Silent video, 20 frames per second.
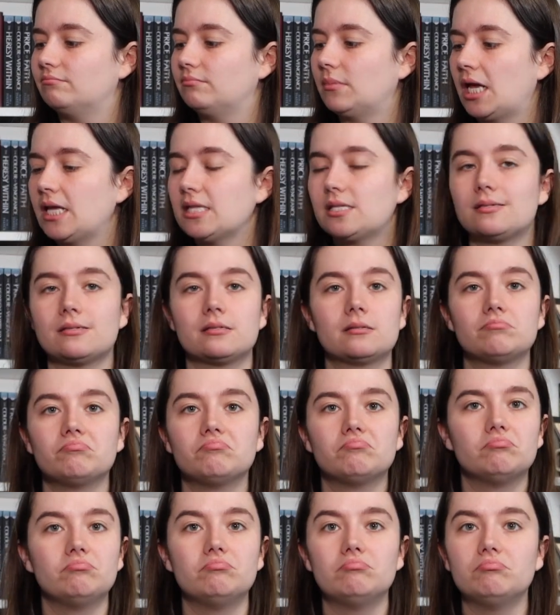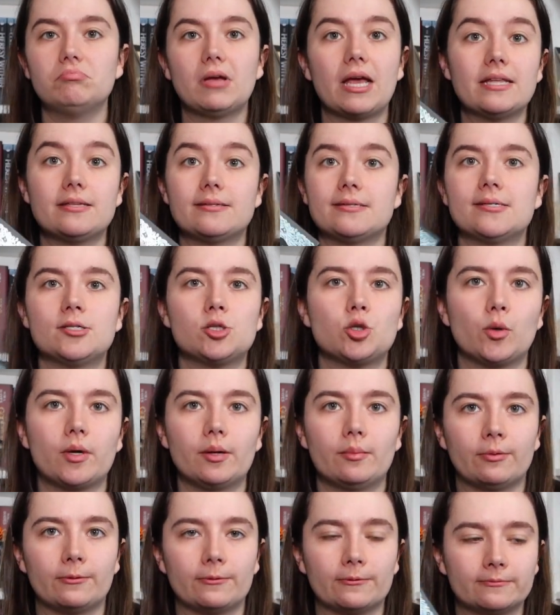It's, it's
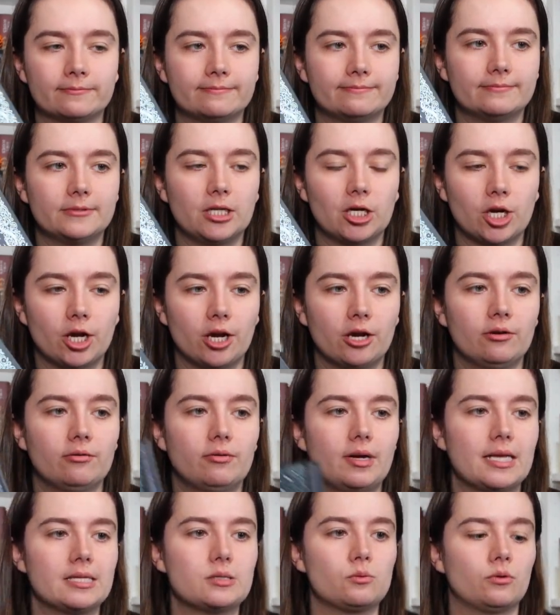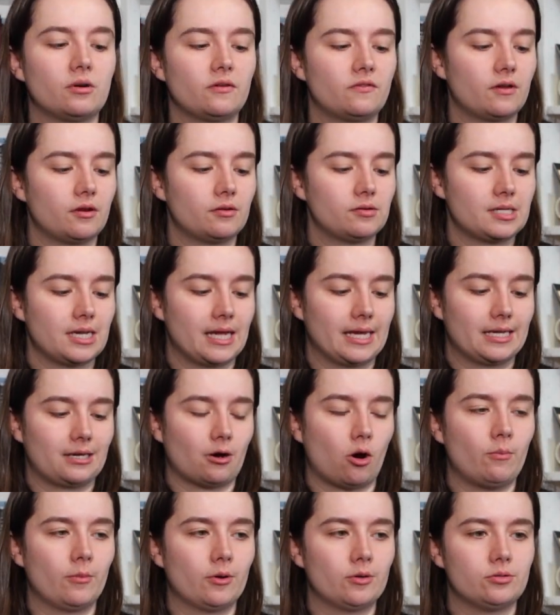enjoyable, you know? It's one of those like
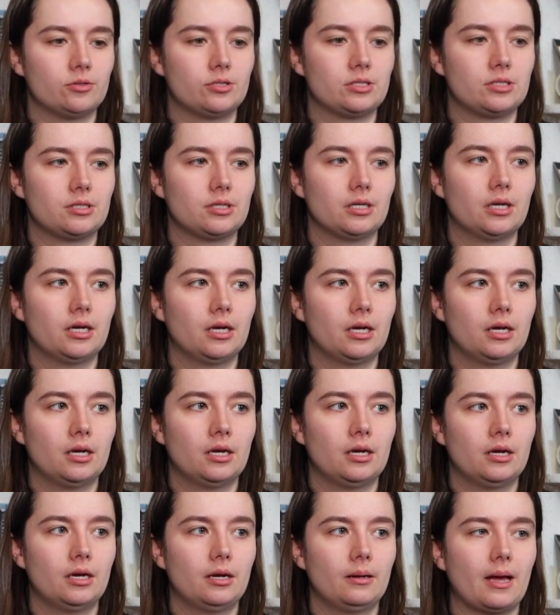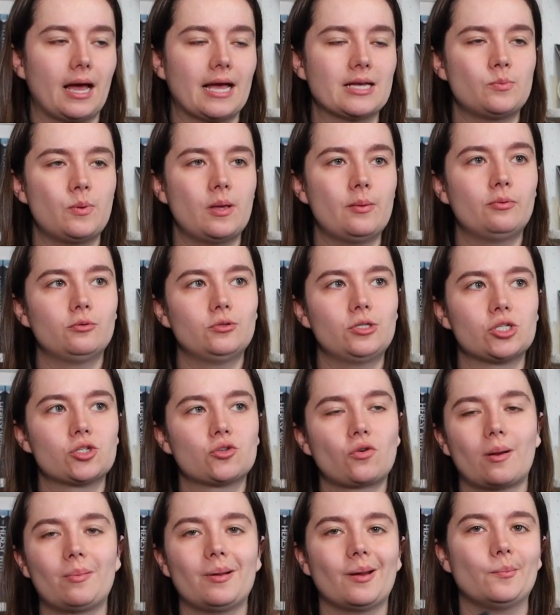almost, as people
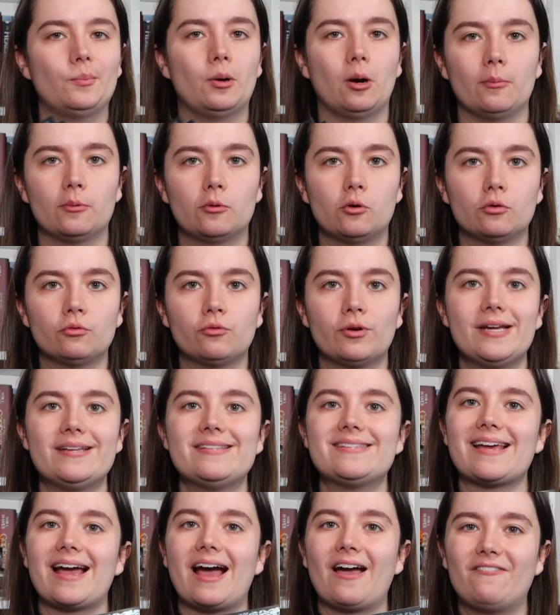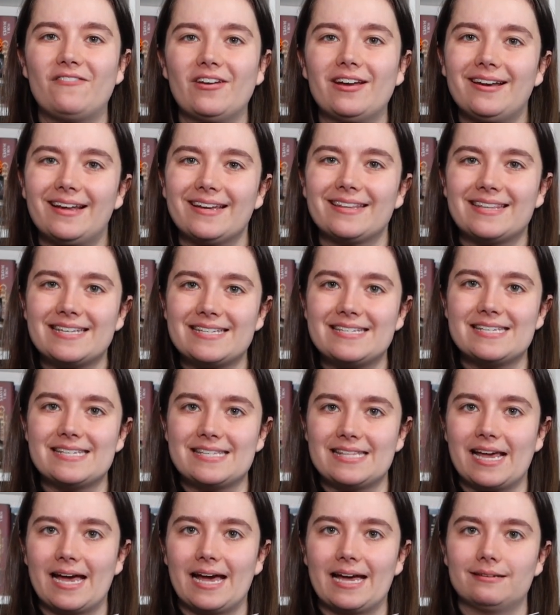describe like popcorn reads, I feel like this is
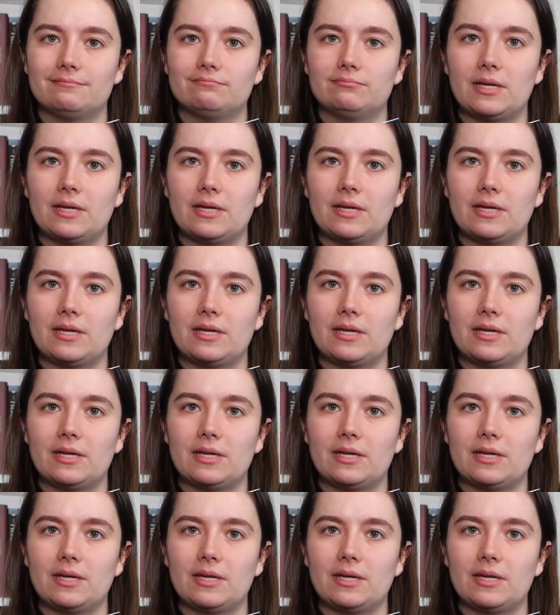that.